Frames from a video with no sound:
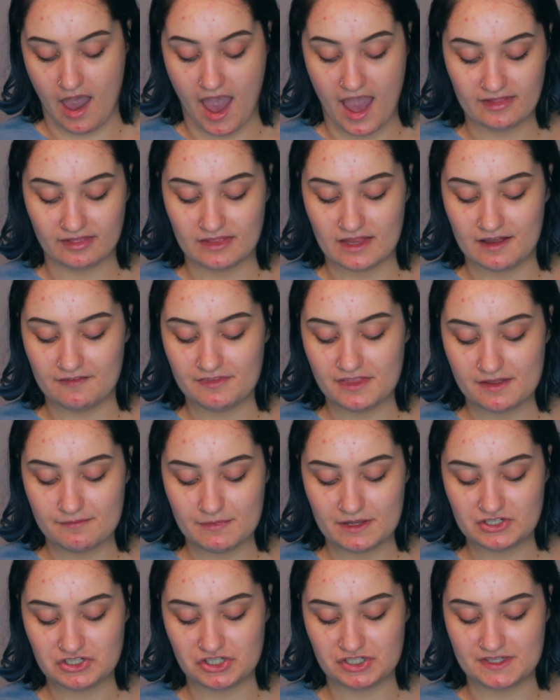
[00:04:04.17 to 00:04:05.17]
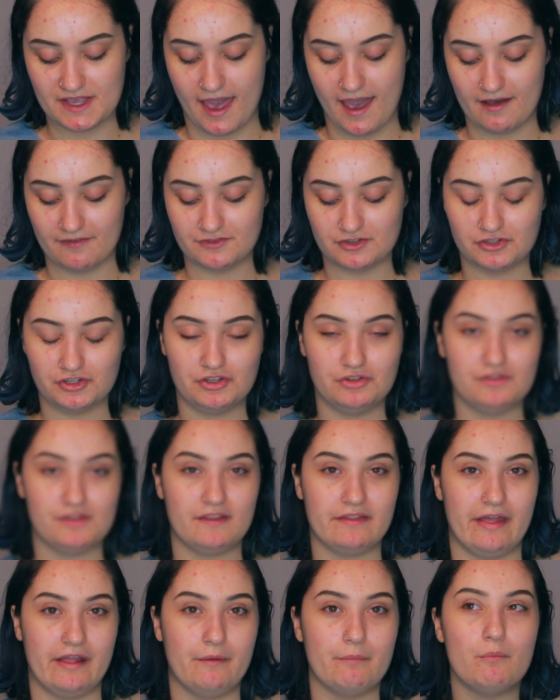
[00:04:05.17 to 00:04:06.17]
I love them. It's just after
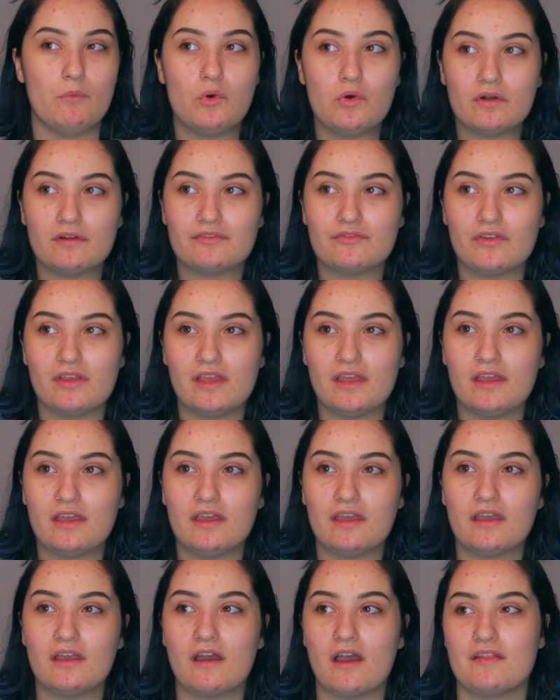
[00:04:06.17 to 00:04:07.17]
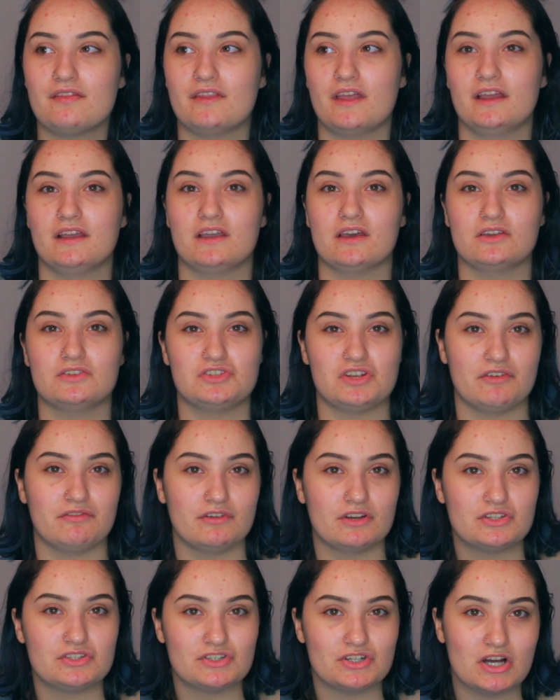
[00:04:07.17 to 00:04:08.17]
using like Morphe and like
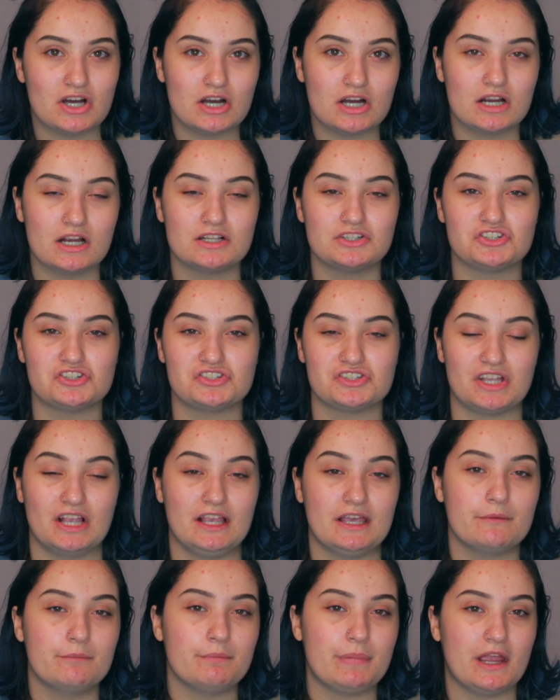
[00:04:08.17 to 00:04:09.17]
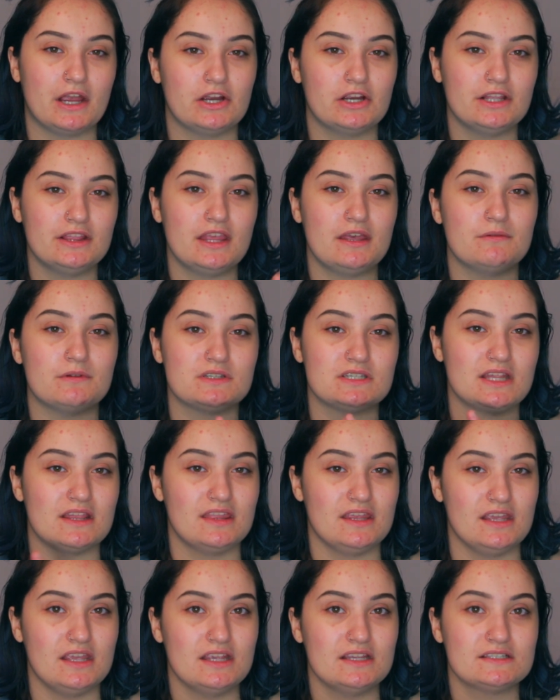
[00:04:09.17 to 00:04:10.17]
Jeffree Star and just like comparing that to
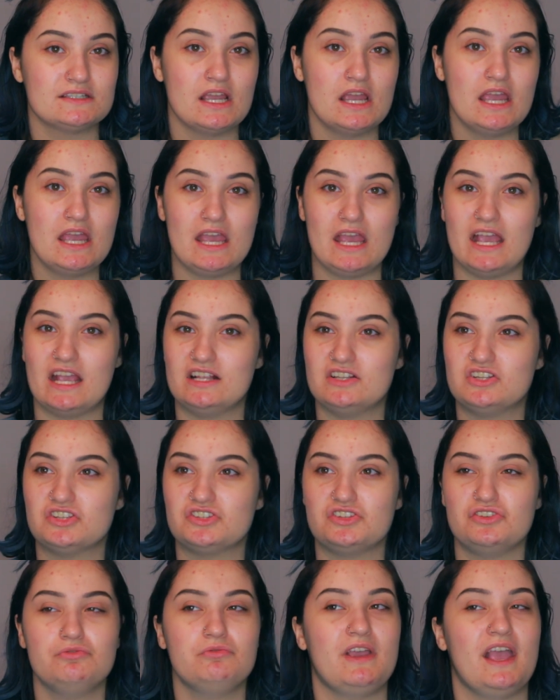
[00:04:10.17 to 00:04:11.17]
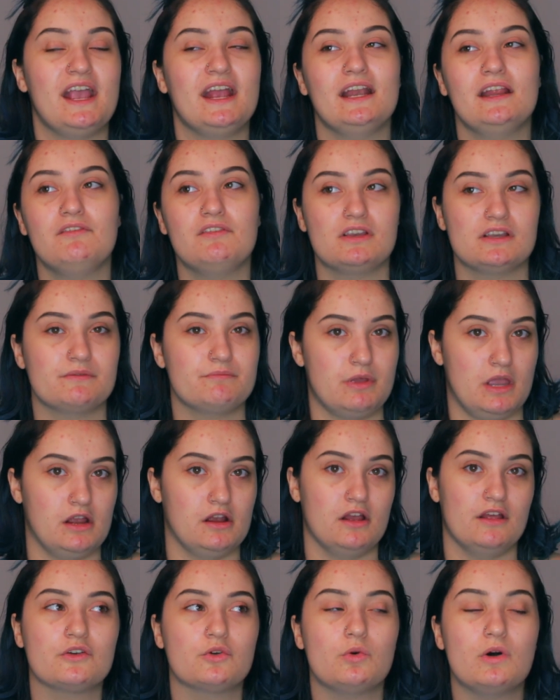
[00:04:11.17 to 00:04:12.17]
these, it just, you can't even
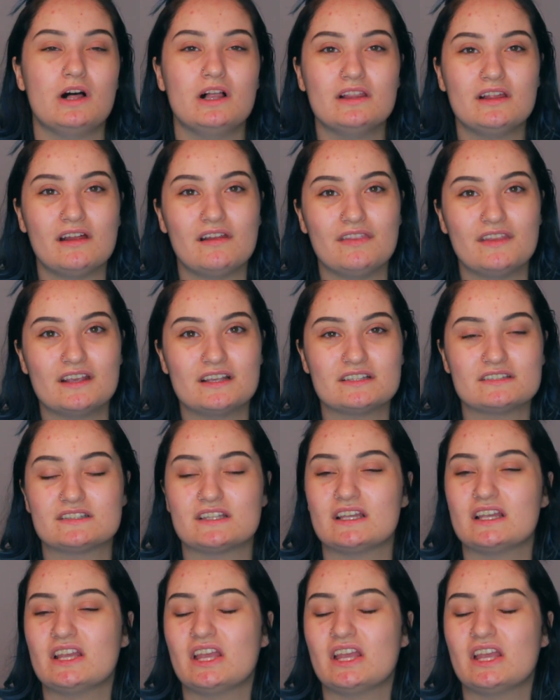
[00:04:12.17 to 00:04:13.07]
compare. Quality on this